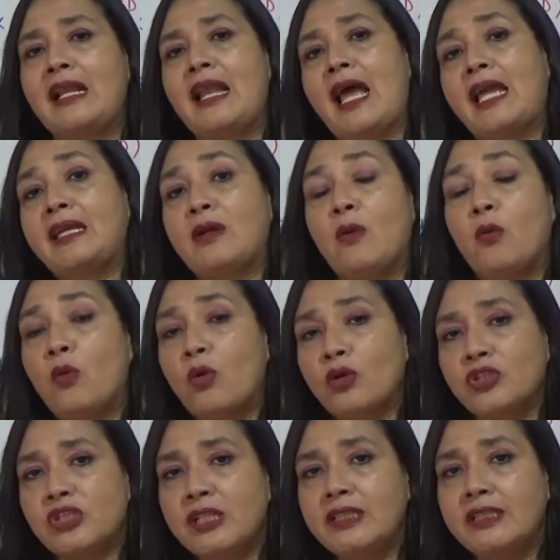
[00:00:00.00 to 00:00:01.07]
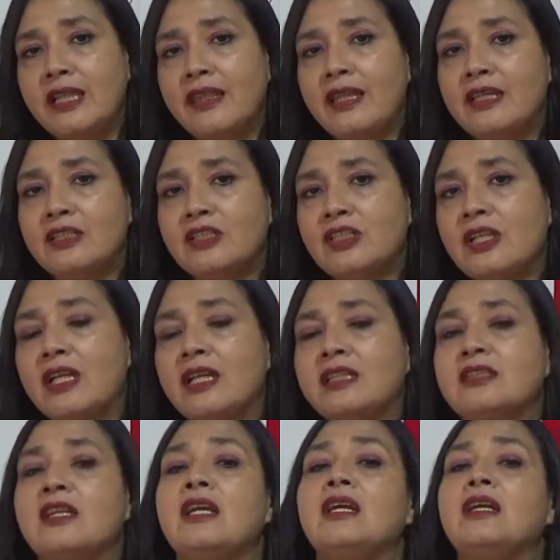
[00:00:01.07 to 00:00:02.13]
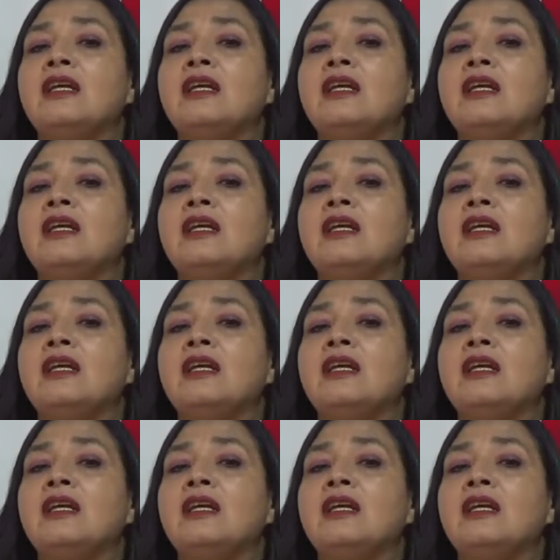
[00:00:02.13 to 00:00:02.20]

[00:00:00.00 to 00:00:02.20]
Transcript: like washing the dishes,